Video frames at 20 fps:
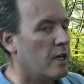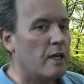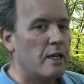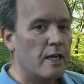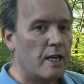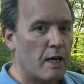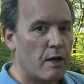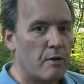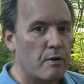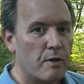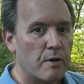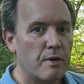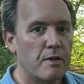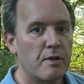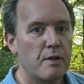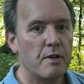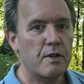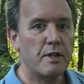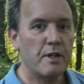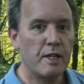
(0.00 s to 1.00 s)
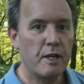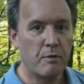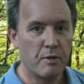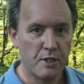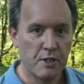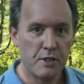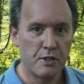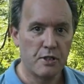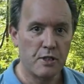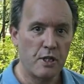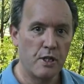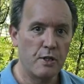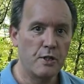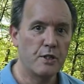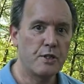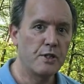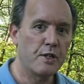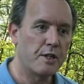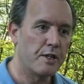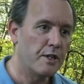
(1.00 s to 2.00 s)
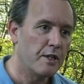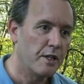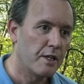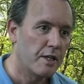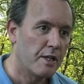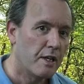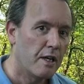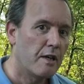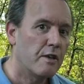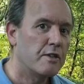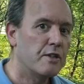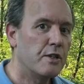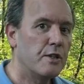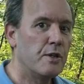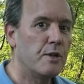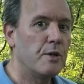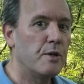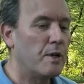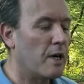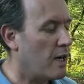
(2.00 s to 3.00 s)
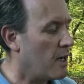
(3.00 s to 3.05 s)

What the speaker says: Now, there was a solution to